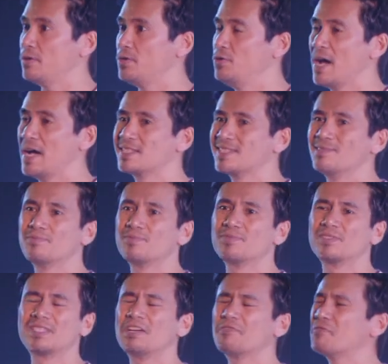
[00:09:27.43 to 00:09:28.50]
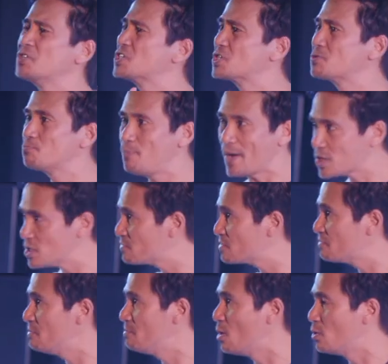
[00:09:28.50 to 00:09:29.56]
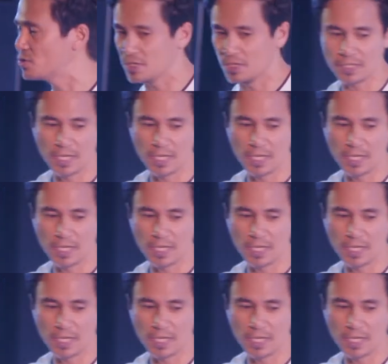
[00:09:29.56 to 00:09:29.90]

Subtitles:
You had some different spectrums of emotions.